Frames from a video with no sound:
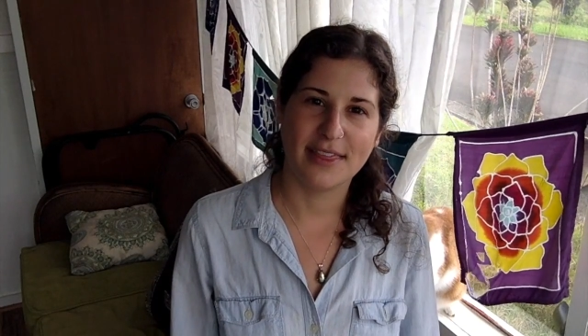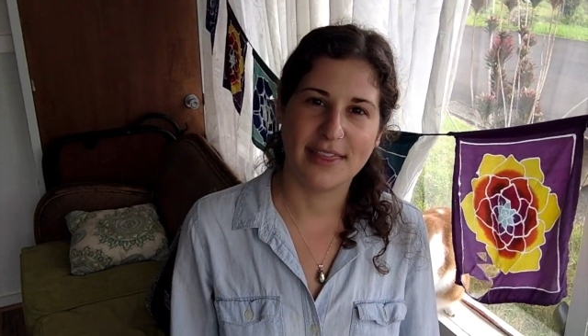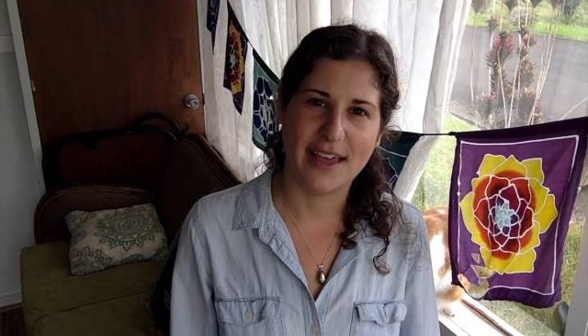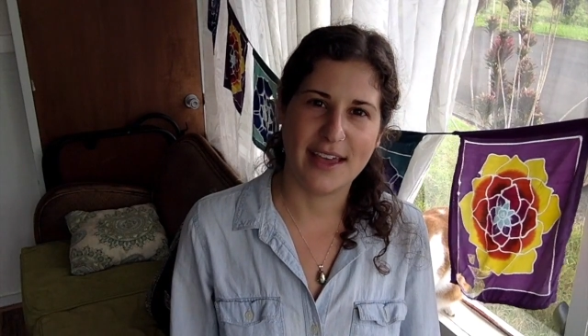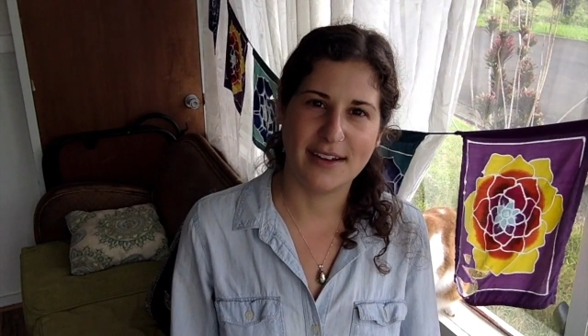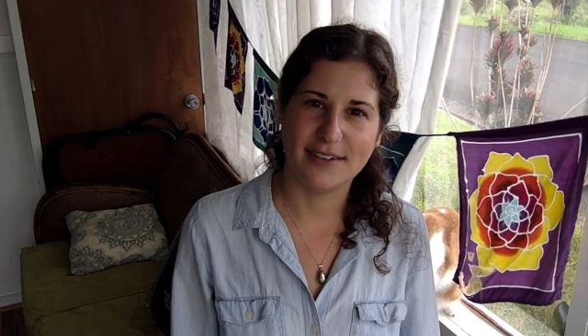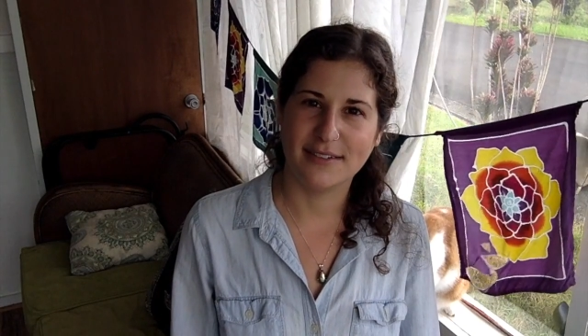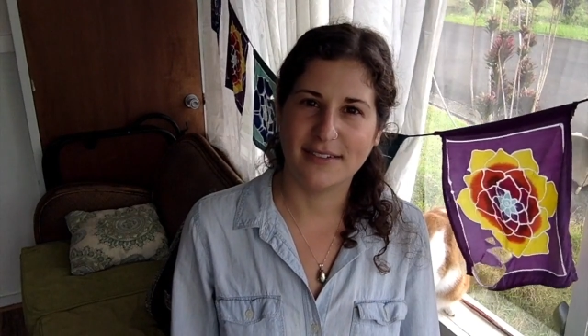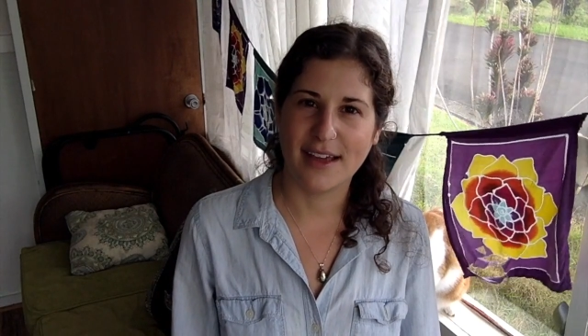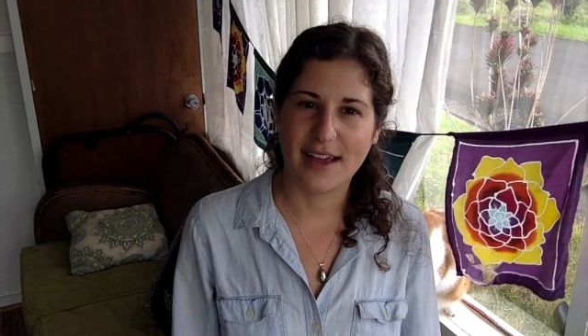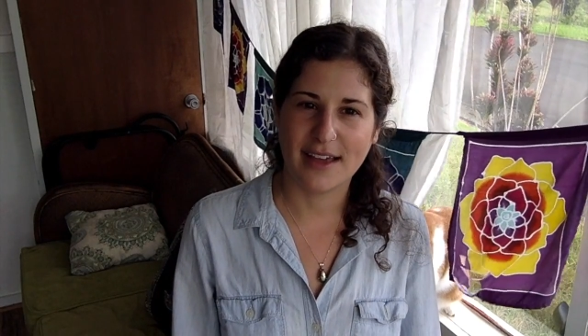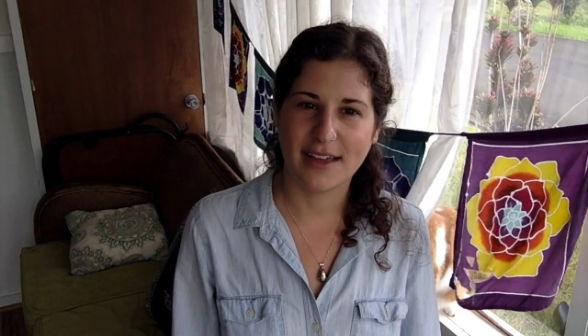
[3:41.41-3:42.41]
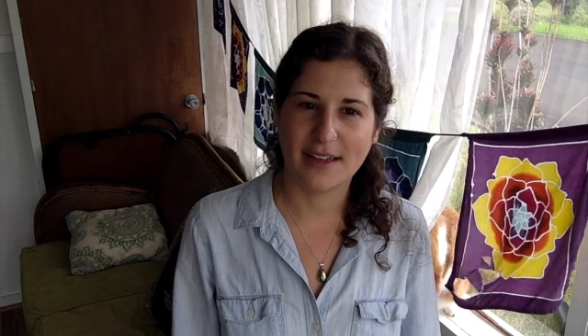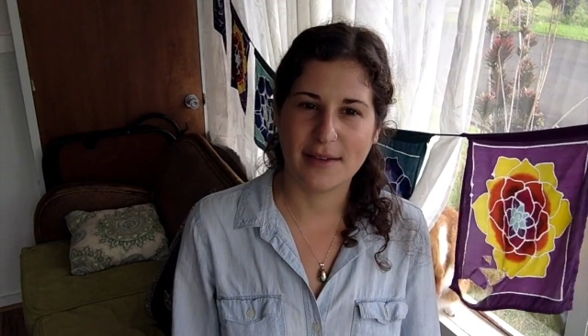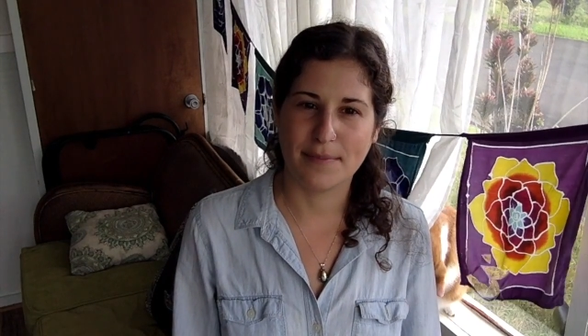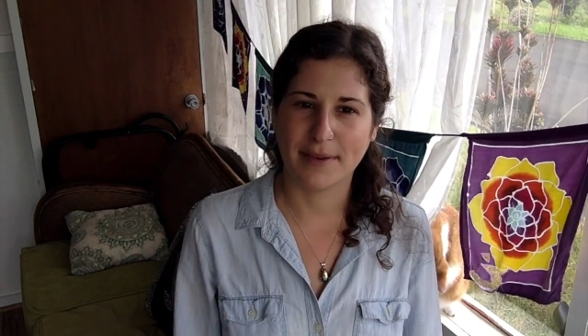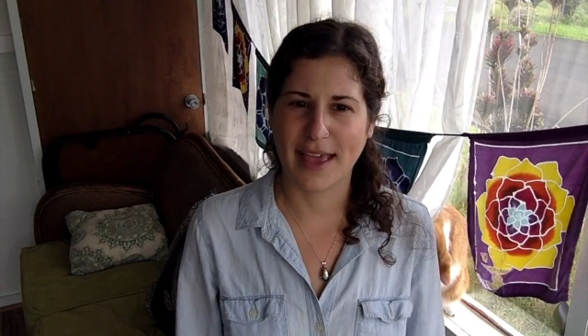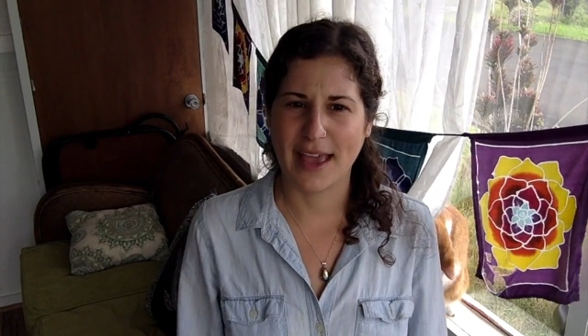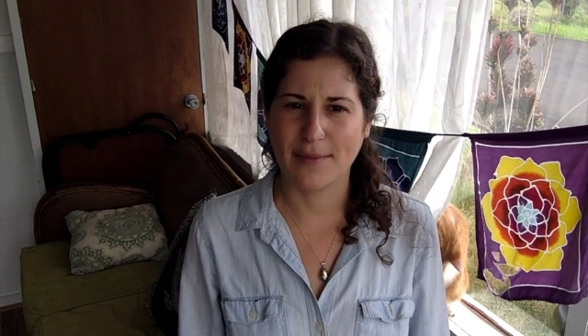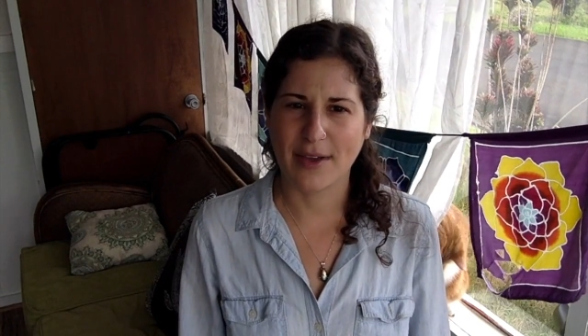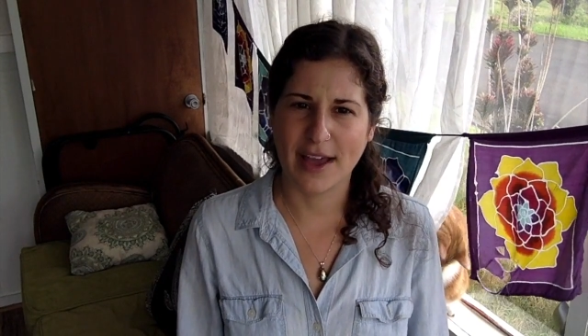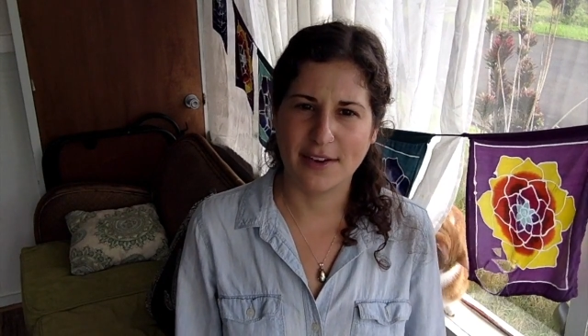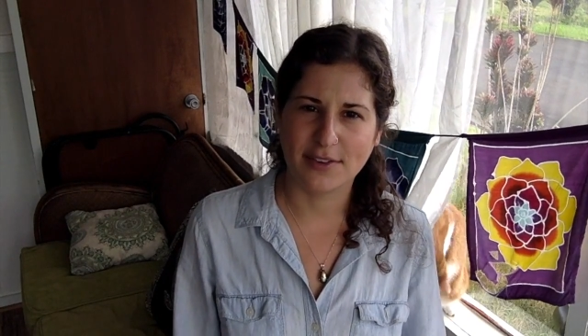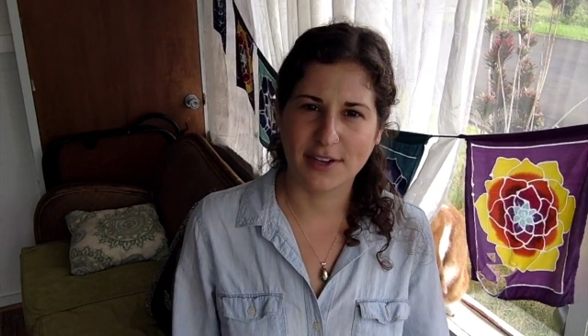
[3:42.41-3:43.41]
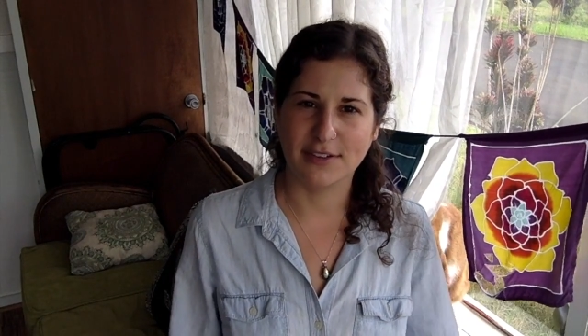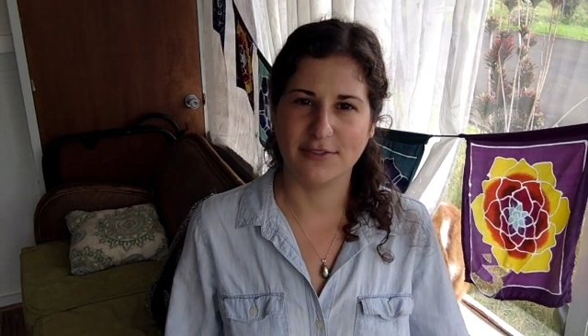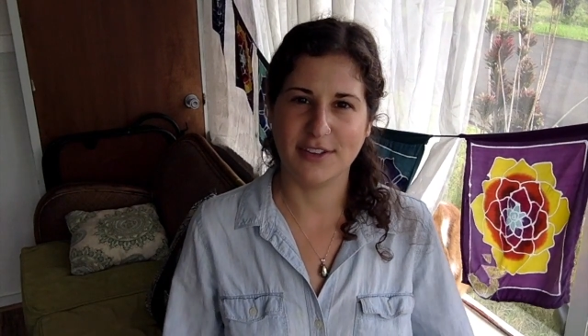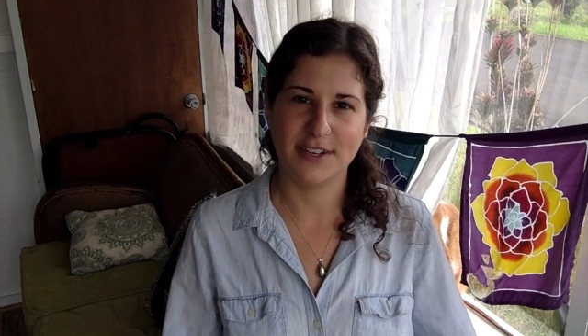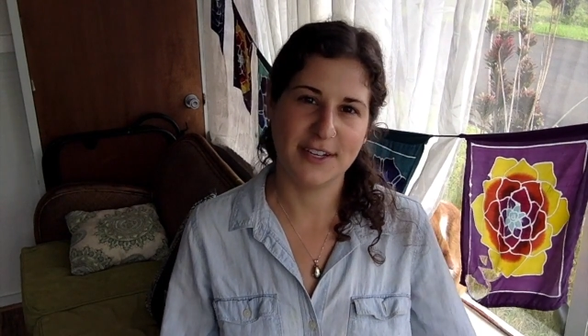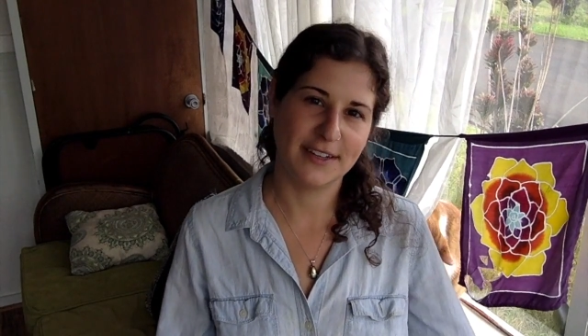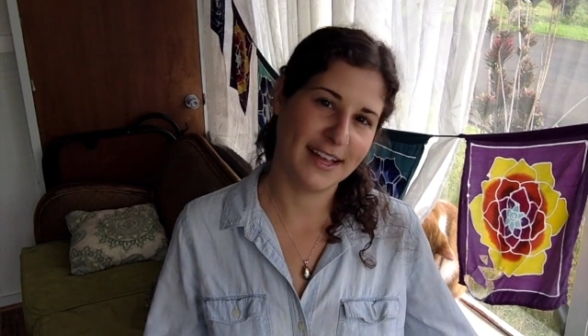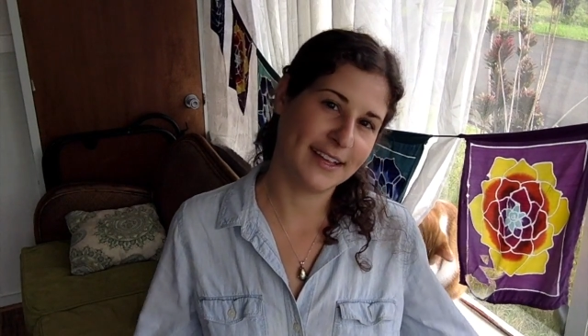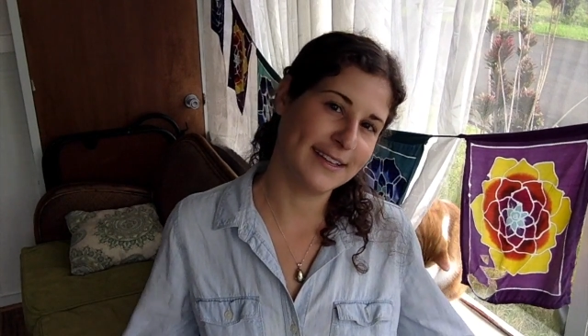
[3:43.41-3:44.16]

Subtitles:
then it became kind of a convenient, like,